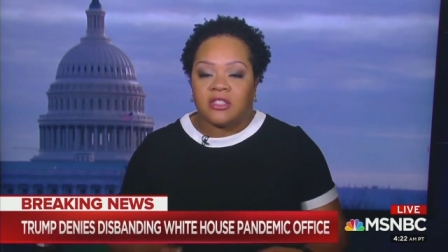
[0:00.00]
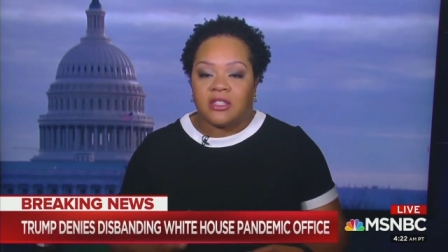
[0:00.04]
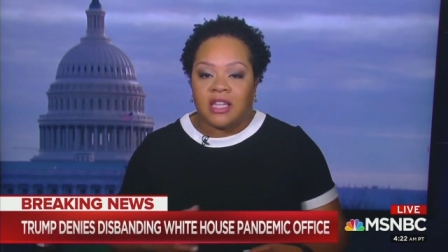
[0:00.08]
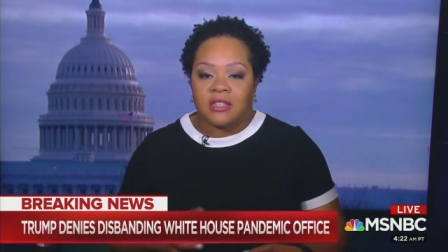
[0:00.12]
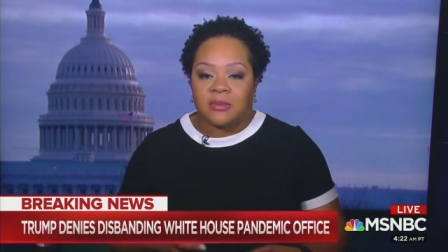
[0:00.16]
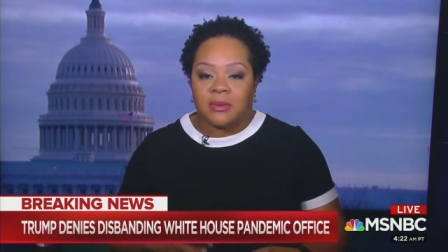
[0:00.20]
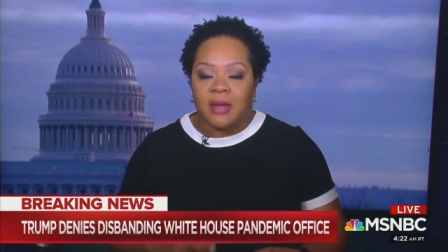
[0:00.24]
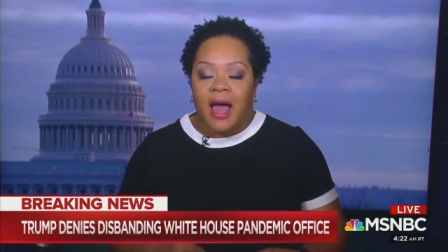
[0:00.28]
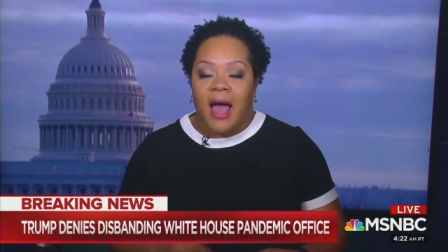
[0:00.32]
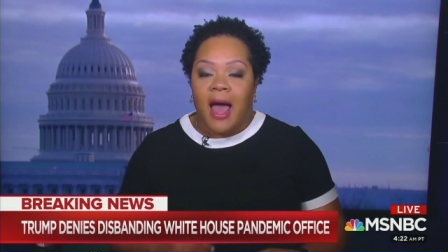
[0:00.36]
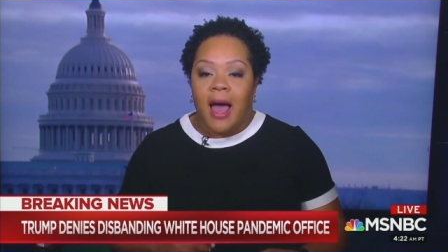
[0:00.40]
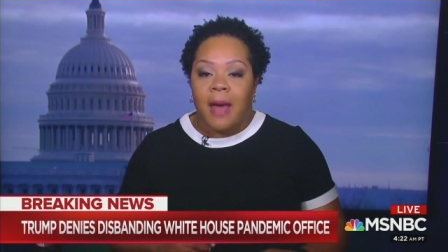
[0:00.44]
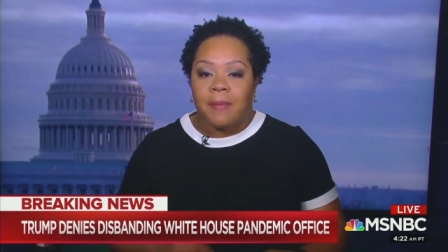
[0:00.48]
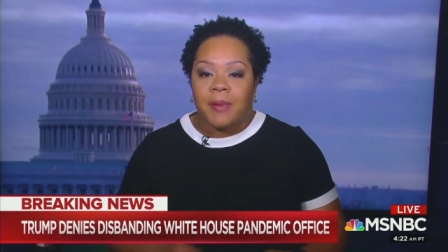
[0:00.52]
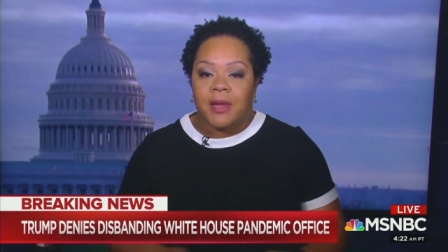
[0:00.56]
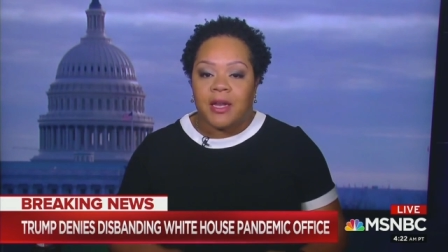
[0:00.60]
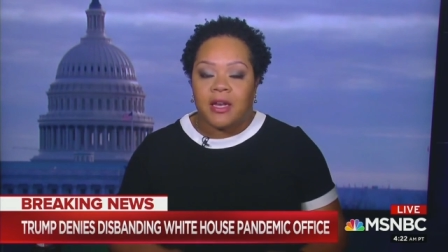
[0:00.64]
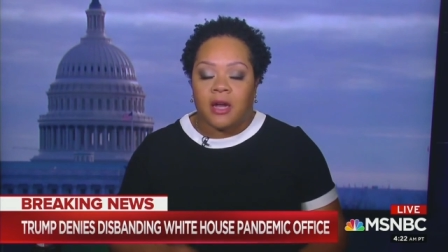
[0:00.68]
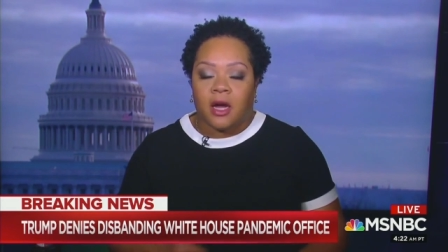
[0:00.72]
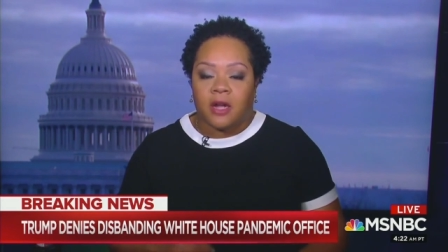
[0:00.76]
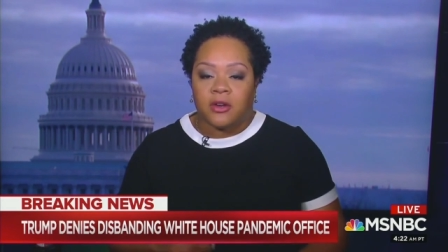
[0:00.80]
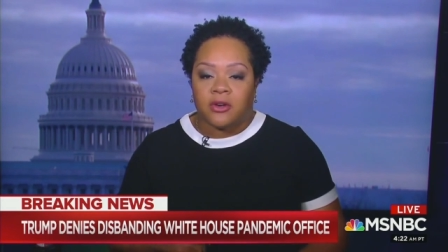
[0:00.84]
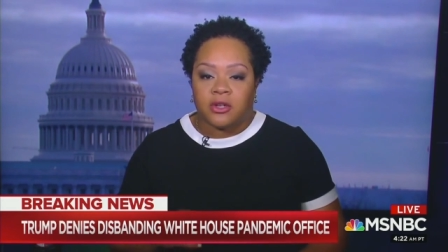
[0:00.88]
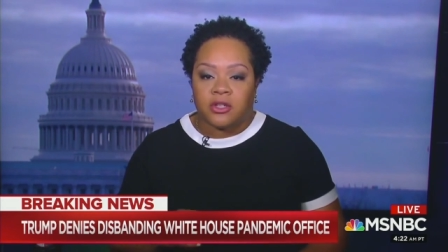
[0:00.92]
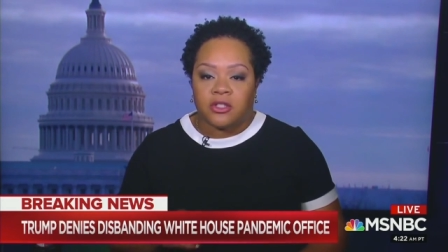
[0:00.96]
This
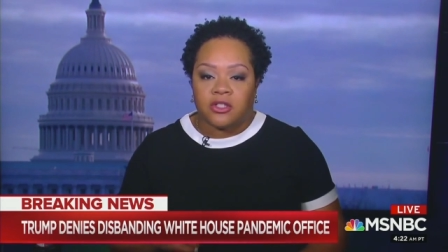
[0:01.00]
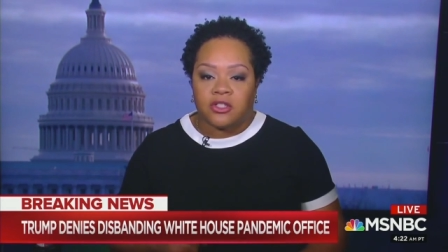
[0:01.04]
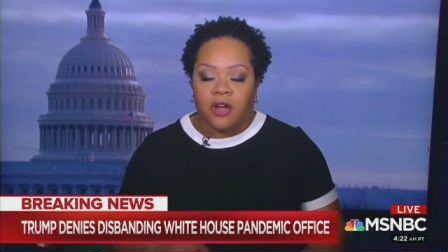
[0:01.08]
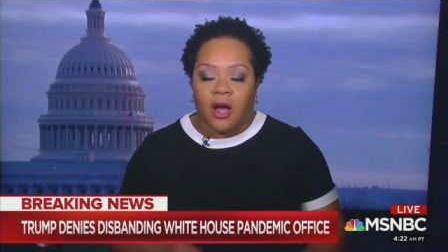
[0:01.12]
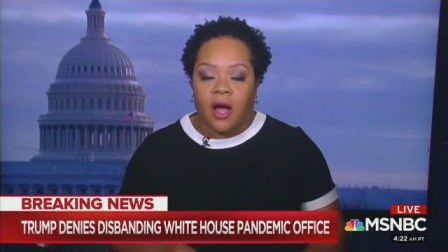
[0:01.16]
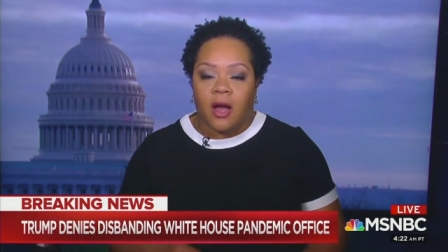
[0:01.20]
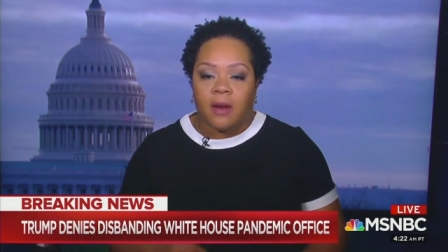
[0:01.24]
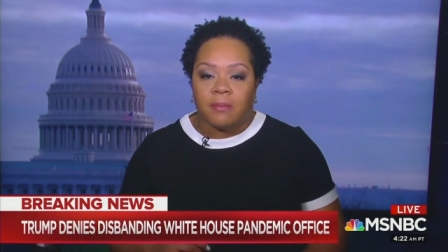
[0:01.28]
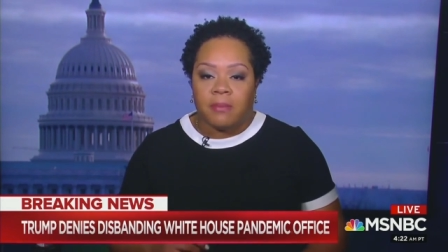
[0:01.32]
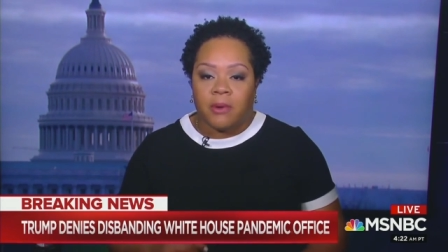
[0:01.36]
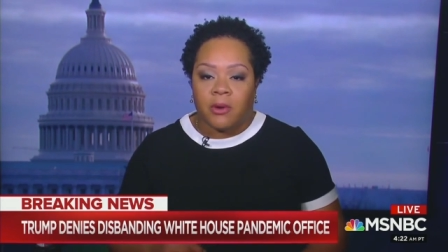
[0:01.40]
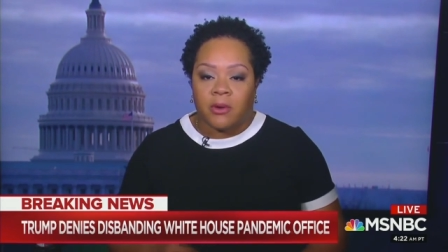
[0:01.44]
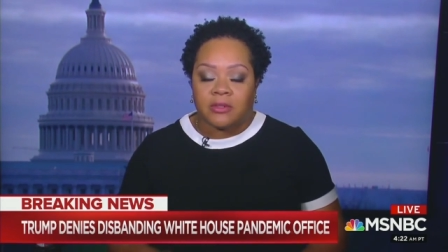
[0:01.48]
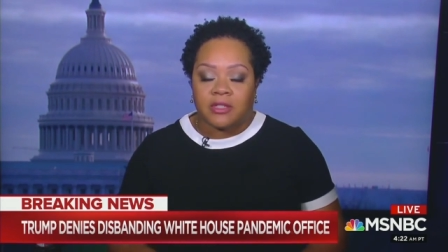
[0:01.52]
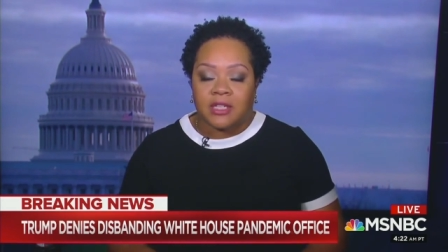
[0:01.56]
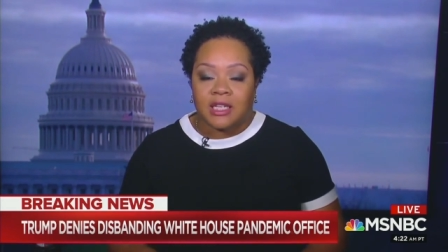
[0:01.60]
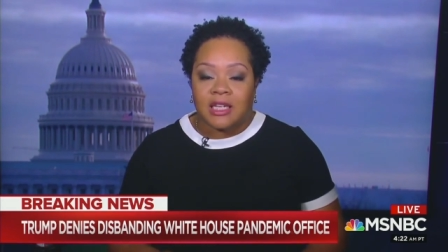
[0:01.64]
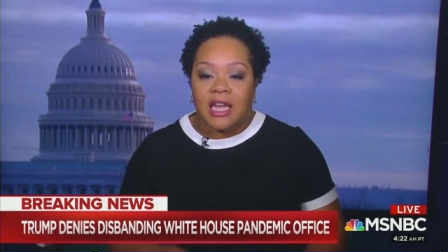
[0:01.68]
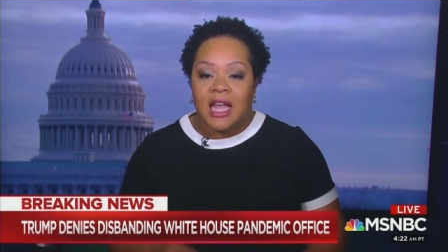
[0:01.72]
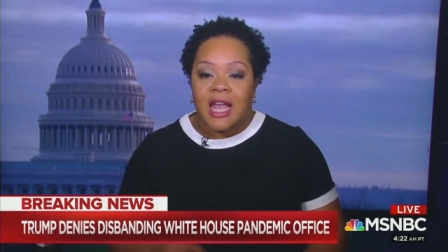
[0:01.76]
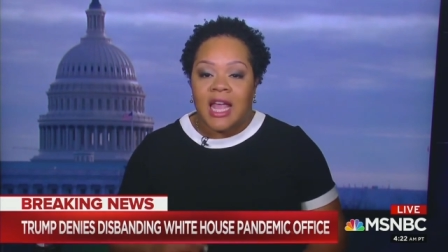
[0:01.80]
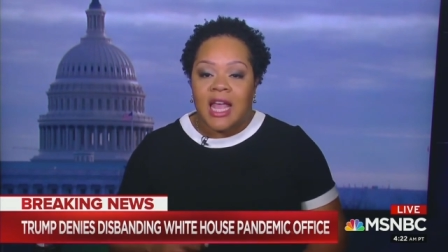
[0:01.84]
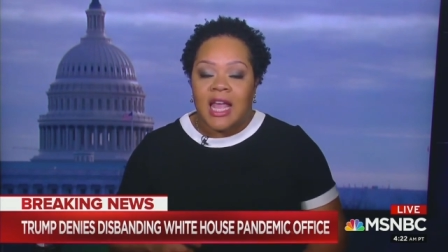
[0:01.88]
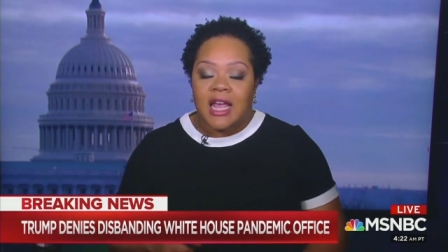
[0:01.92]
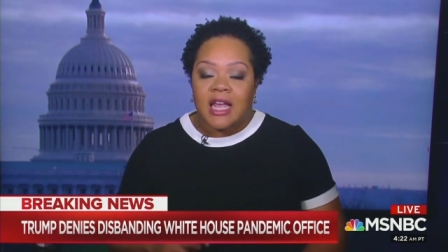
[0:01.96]
happened under John
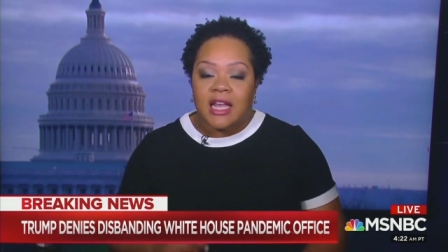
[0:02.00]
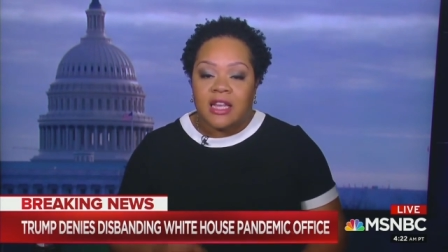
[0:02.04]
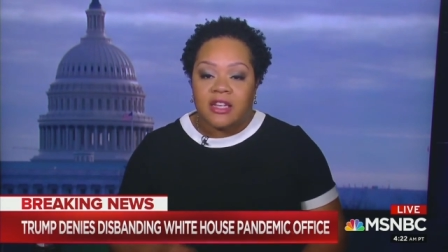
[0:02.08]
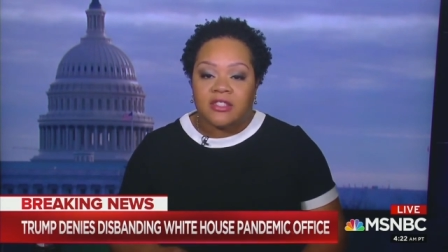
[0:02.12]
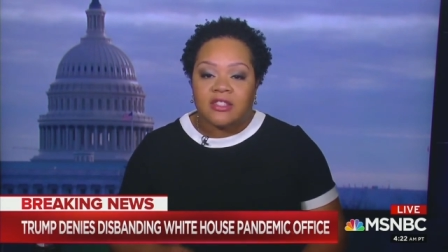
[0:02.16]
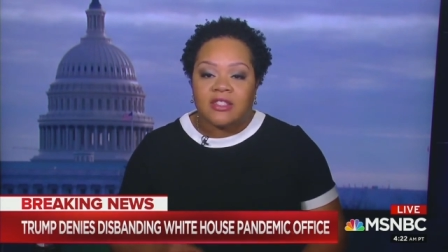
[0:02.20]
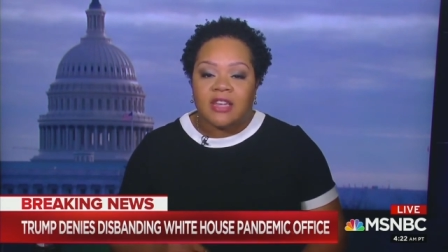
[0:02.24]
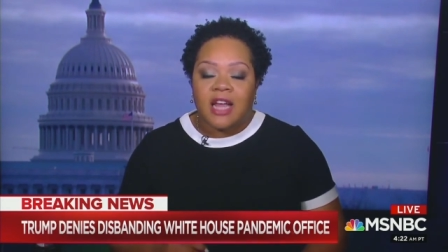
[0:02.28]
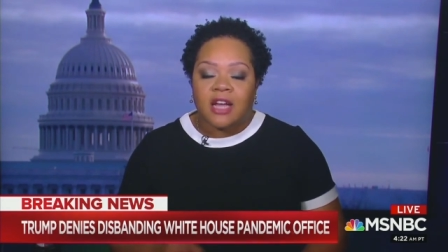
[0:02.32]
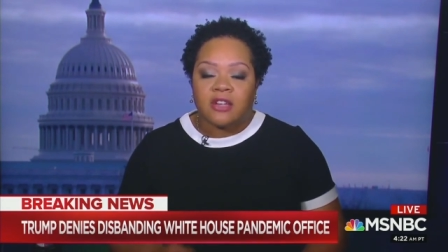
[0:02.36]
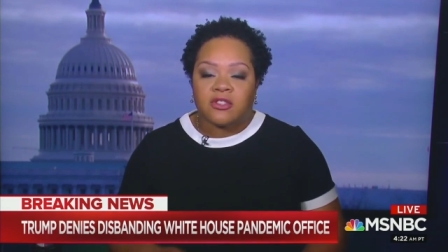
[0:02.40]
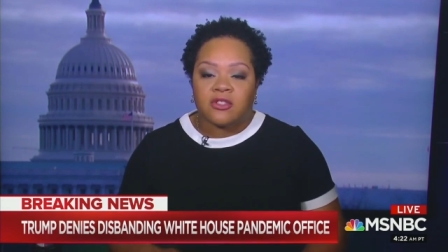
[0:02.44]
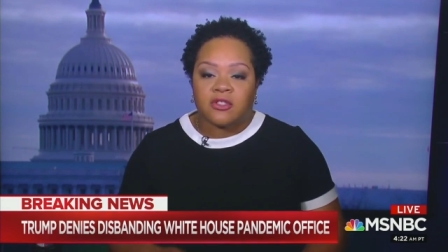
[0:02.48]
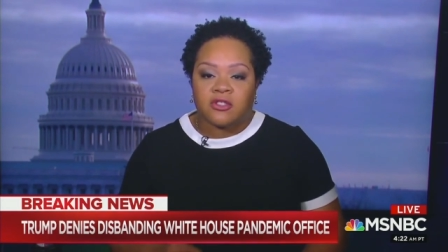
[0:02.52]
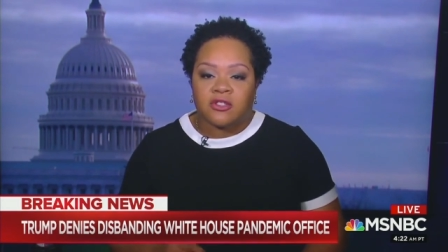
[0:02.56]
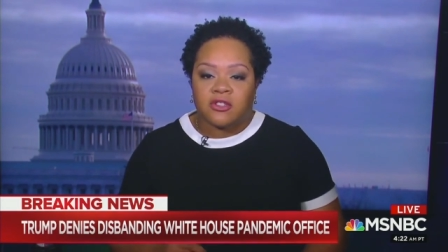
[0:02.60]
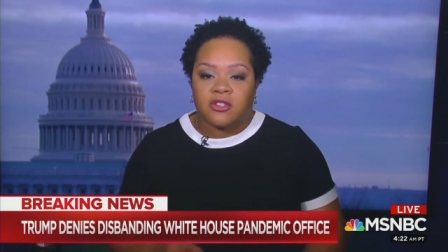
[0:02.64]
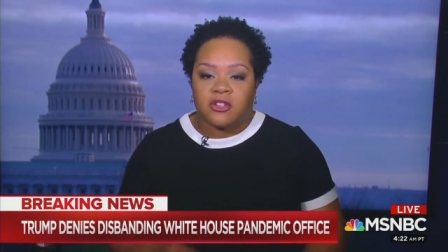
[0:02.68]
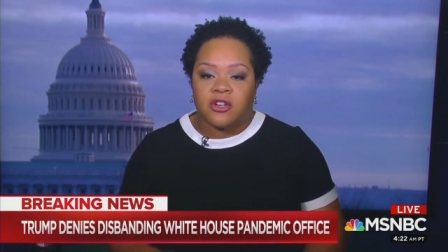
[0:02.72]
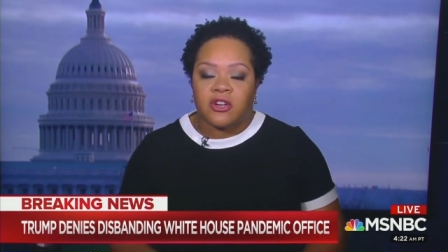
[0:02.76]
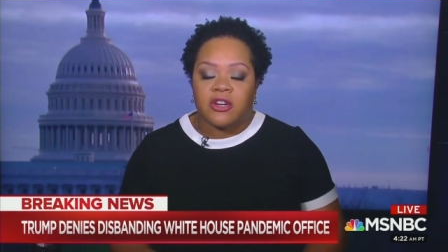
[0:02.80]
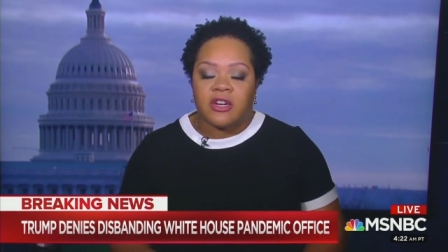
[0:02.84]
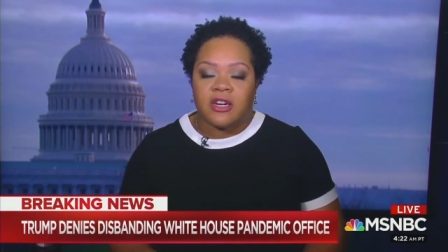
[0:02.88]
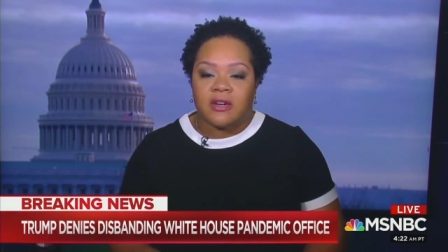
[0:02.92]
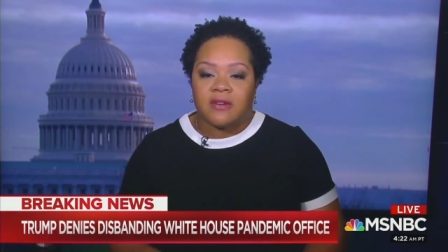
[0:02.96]
Bolton, his national
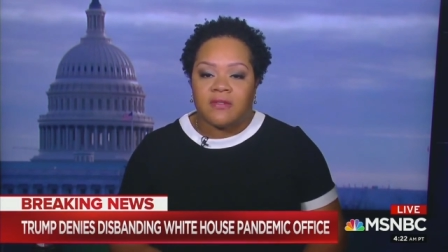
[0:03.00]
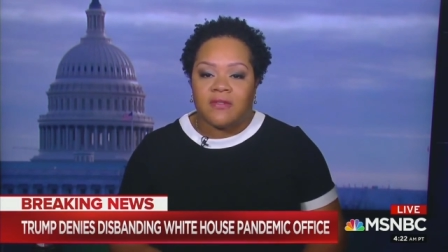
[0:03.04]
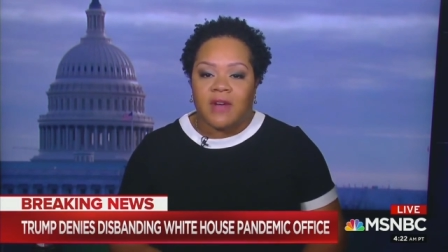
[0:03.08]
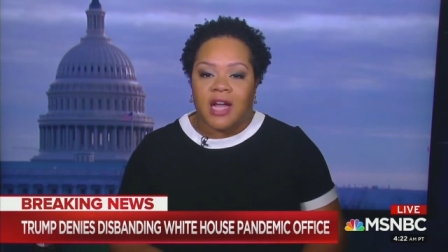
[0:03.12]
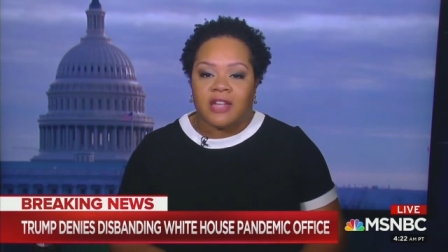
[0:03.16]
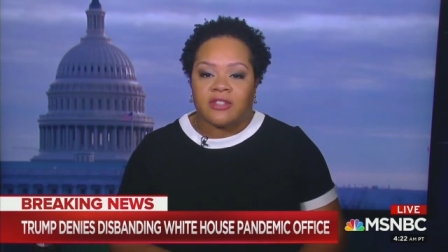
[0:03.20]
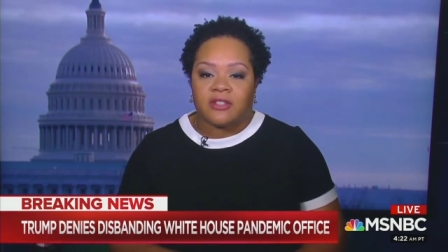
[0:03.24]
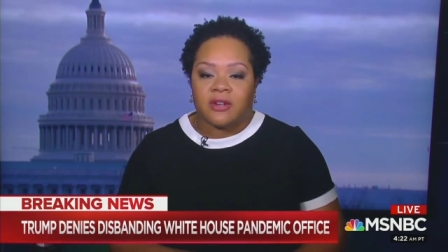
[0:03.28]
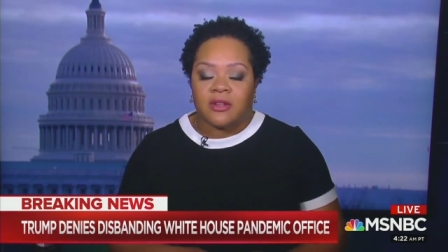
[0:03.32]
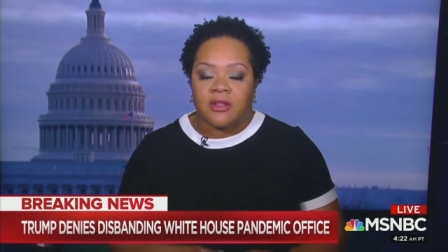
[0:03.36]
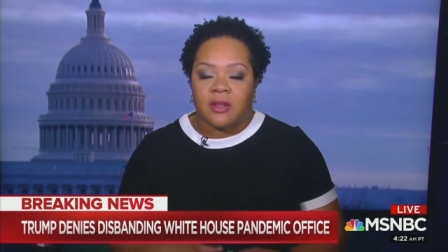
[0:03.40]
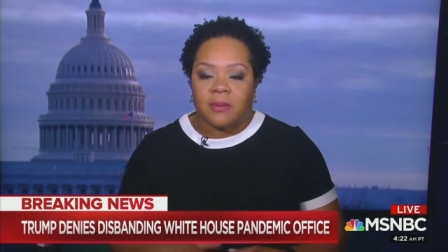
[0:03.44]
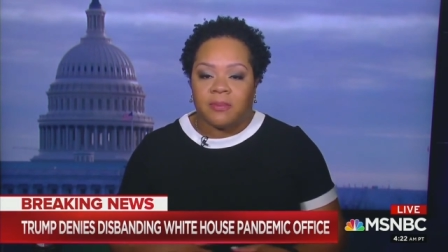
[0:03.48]
security advisor.